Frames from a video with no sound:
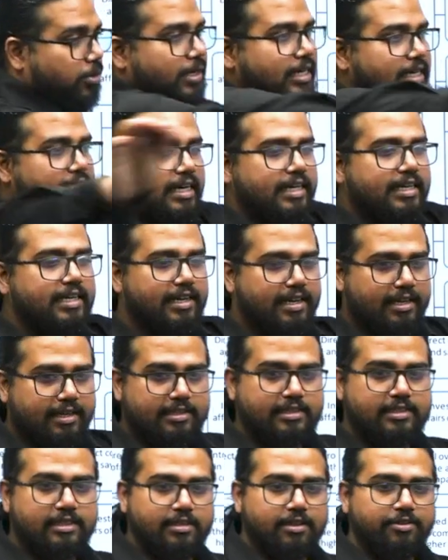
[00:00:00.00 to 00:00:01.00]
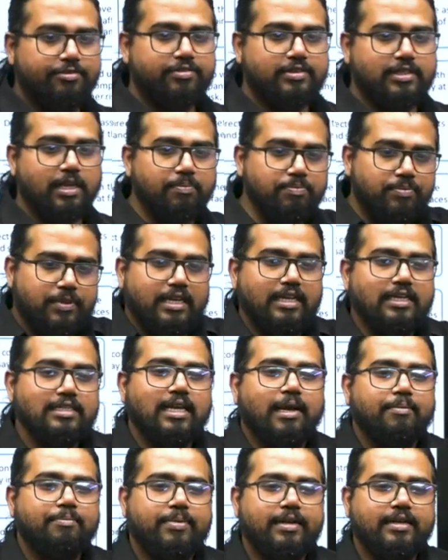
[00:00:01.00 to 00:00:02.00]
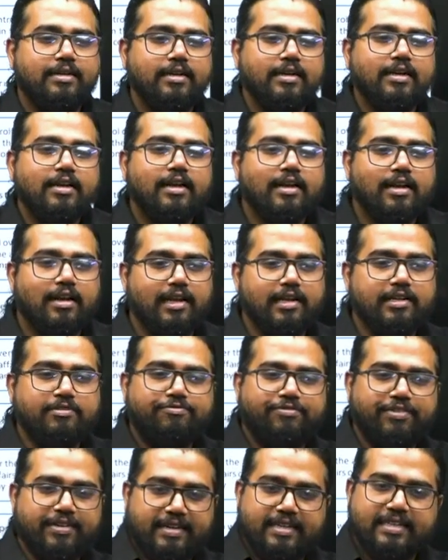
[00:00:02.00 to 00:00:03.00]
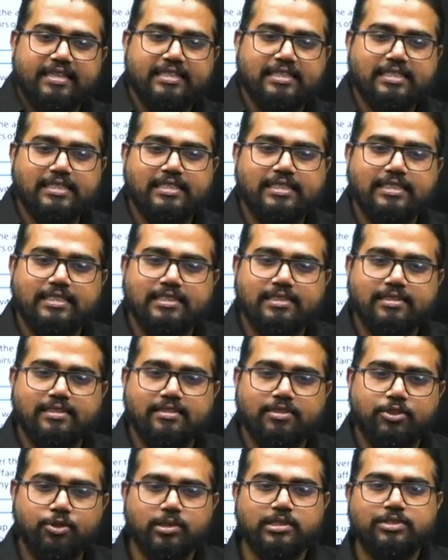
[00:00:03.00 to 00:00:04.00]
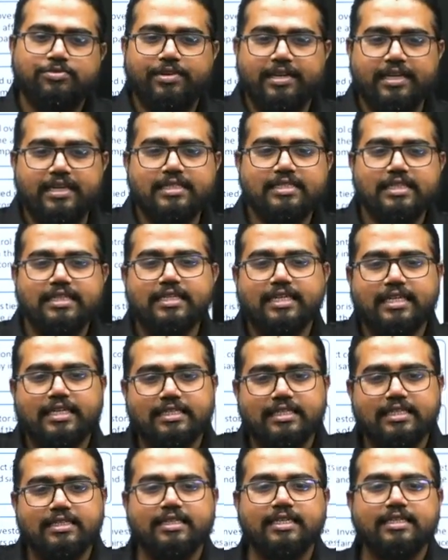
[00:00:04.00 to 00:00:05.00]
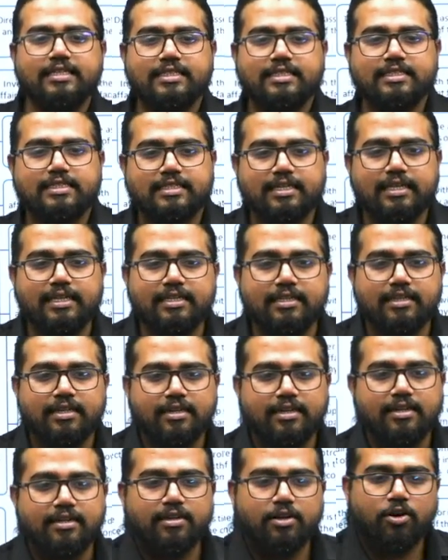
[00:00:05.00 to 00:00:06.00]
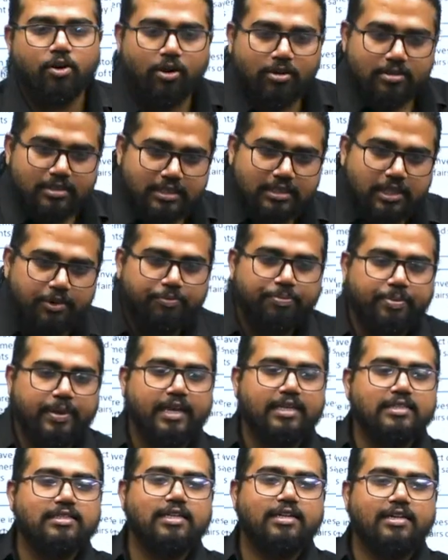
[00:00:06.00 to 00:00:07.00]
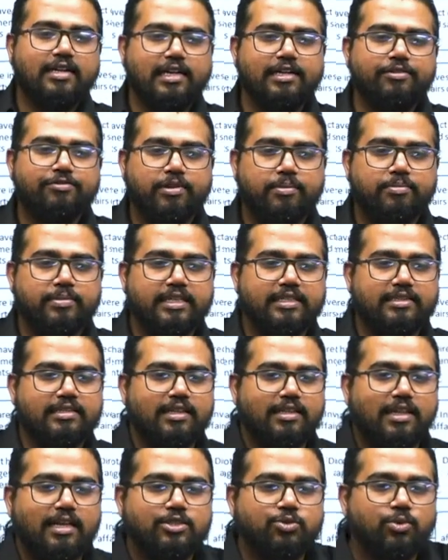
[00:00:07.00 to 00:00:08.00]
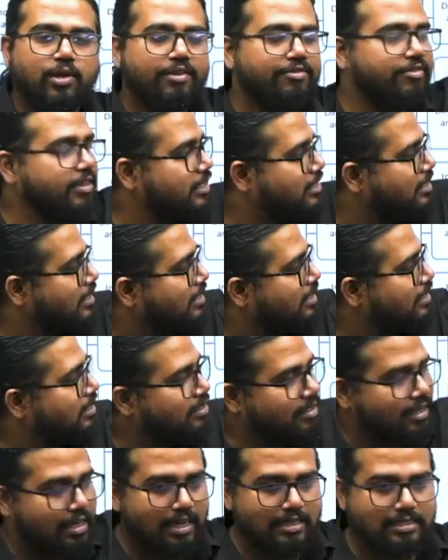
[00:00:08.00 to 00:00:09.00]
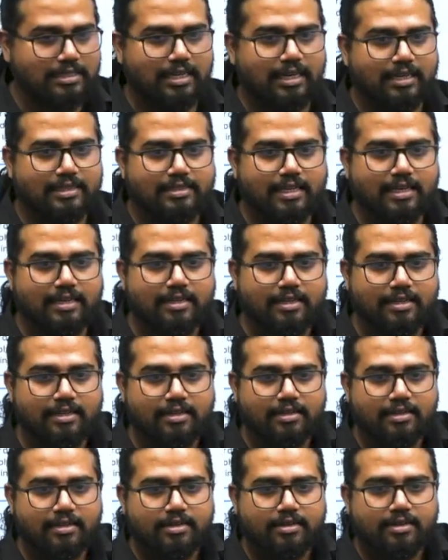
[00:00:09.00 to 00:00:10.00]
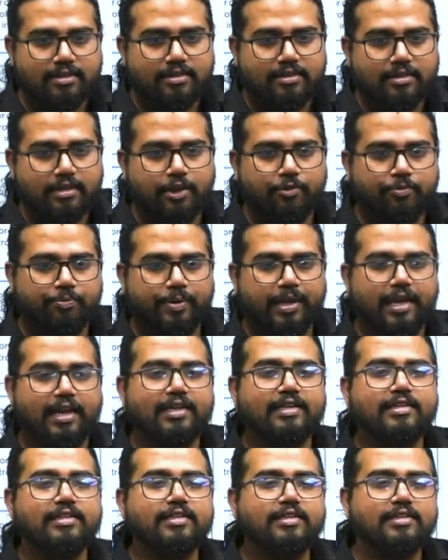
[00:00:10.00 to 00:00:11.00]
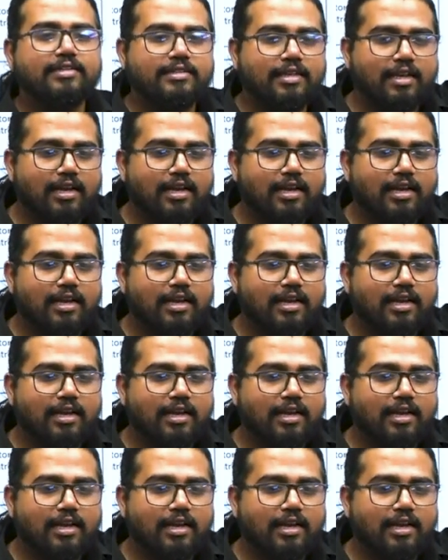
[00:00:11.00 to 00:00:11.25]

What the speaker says: in any direction. If something has happened, like US Fed is increasing the interest rate, all these FPIs are running from the India. That's why we seen in the last slide that FPI in India